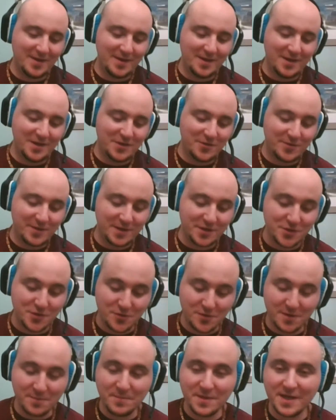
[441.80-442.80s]
You can
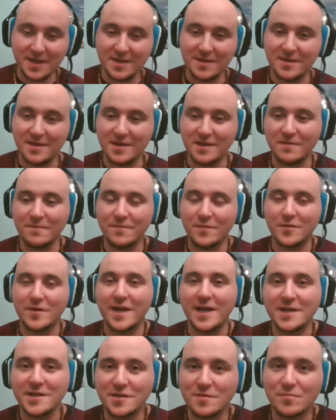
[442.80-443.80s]
join me in the
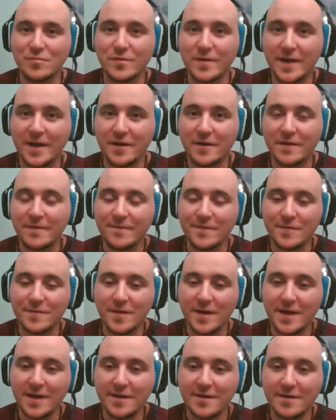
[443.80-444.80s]
invocation prayer if you
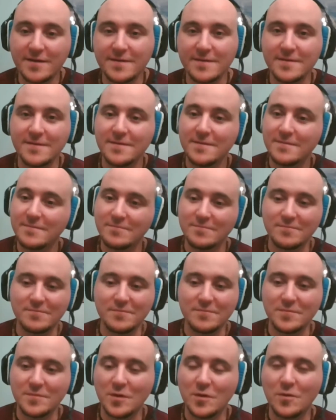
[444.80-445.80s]
like,
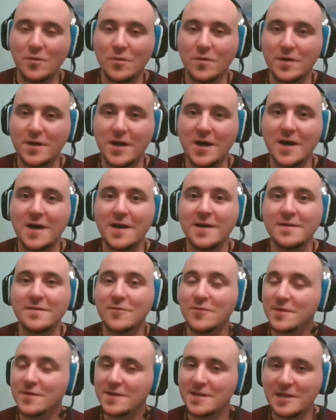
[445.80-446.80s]
or not,
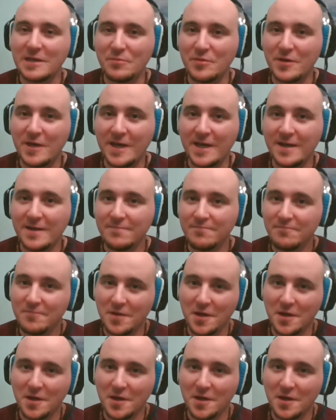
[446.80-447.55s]
or skip ahead.